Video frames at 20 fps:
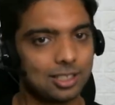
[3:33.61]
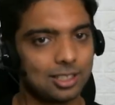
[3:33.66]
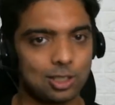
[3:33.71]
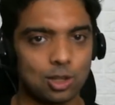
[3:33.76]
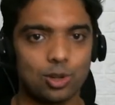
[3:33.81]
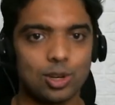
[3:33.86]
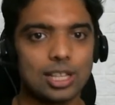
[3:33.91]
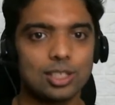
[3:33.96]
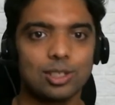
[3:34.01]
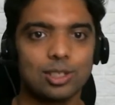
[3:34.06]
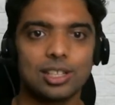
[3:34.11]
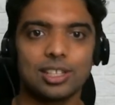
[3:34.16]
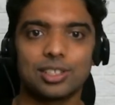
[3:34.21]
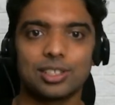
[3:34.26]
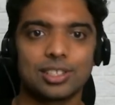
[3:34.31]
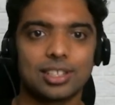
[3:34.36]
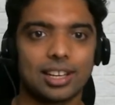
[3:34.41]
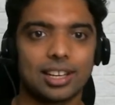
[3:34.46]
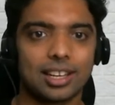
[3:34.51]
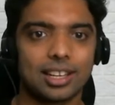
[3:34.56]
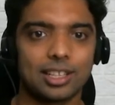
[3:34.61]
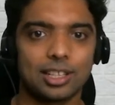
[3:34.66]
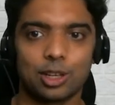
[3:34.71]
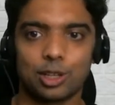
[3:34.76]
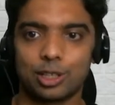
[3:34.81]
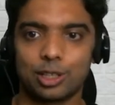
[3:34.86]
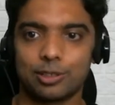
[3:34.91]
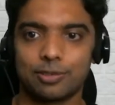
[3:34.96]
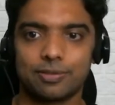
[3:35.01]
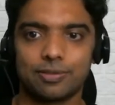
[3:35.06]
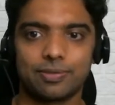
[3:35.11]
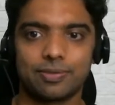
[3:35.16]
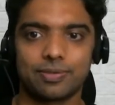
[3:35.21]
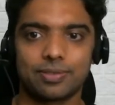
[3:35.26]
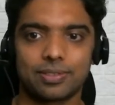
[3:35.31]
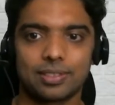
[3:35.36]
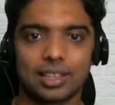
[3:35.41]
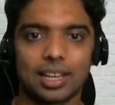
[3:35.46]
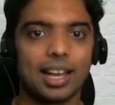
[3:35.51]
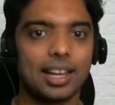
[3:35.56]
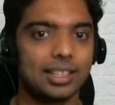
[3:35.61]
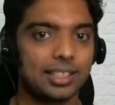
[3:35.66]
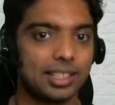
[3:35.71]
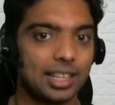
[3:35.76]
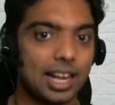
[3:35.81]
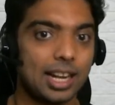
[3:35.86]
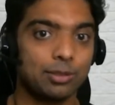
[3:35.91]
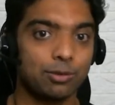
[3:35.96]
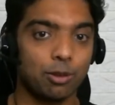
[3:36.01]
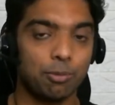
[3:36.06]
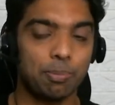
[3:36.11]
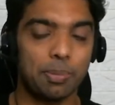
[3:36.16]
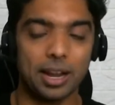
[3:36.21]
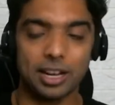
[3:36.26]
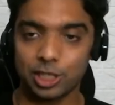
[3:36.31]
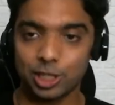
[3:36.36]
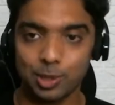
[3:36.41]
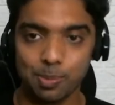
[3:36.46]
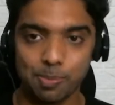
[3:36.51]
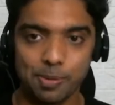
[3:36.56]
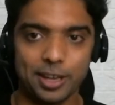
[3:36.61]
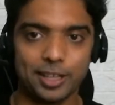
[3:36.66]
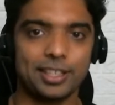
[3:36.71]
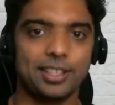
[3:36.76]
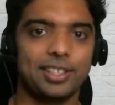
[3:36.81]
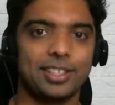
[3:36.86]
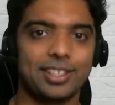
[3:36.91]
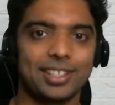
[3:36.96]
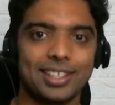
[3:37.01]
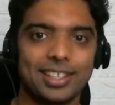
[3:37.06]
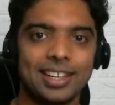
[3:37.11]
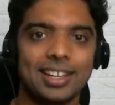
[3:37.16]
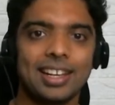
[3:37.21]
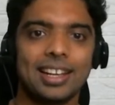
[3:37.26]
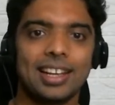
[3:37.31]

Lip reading: Congratulations again, Gaurav. And thanks for participating here.